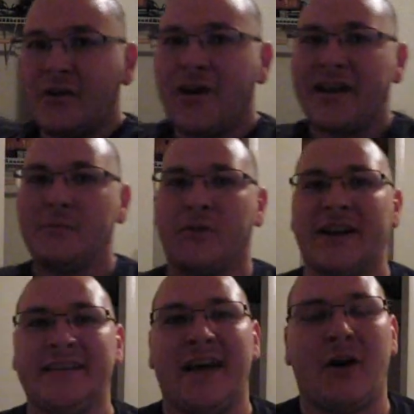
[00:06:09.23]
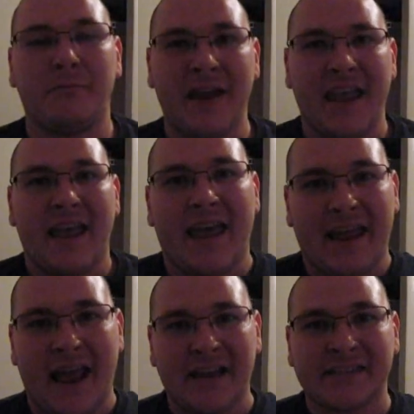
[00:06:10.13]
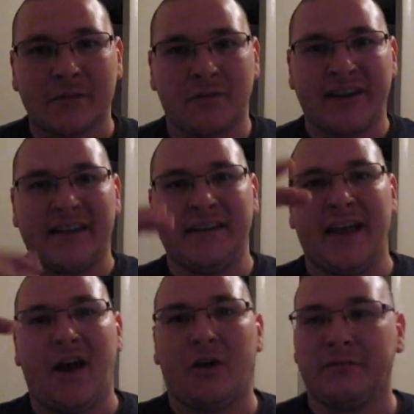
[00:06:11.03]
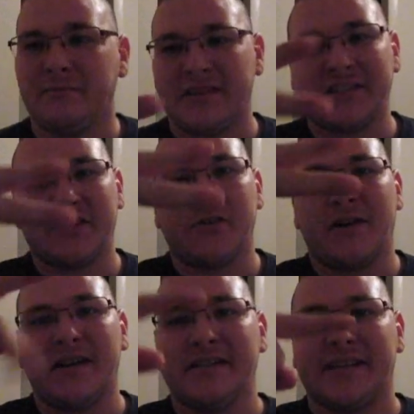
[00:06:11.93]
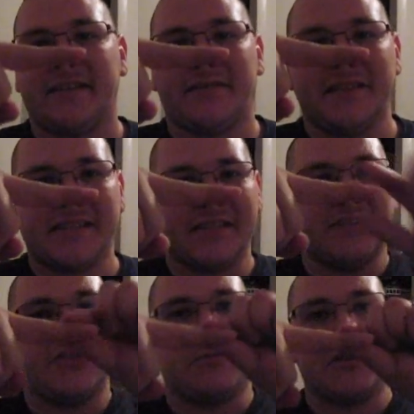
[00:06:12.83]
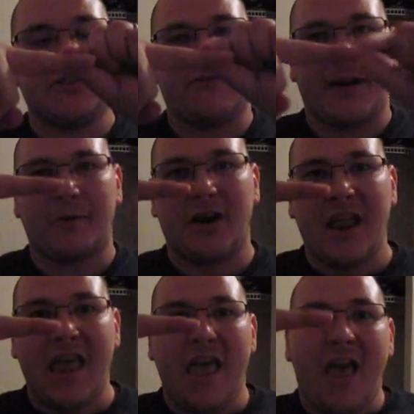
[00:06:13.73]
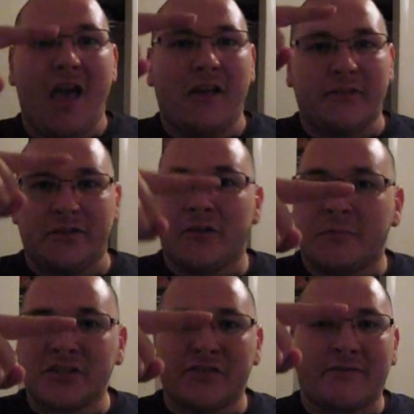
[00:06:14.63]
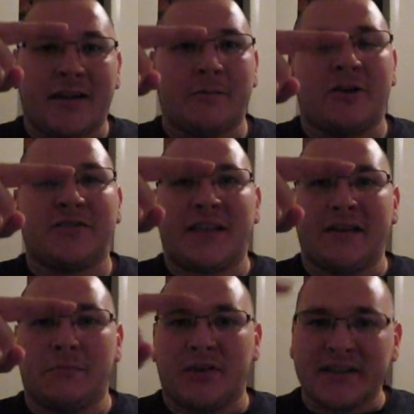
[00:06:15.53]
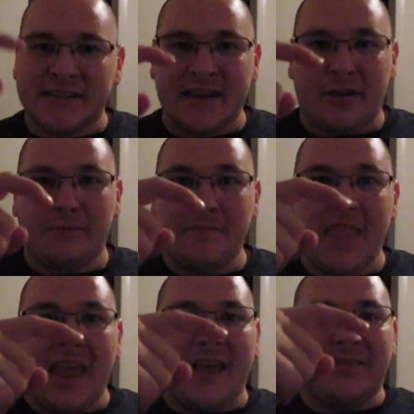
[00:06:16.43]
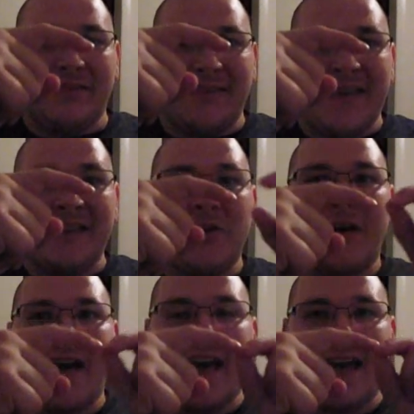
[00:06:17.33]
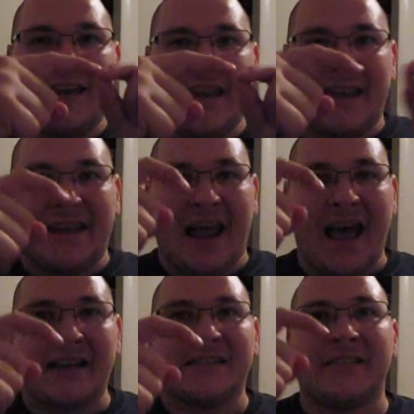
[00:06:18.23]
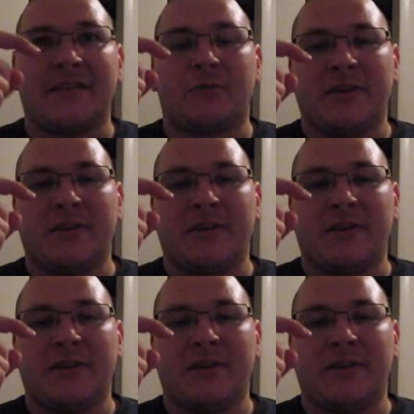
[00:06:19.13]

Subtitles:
go ahead and break down. And as they're breaking down, let's just go ahead and say that this is your muscle fiber. Your muscle fiber goes ahead and breaks down. They go ahead and as they're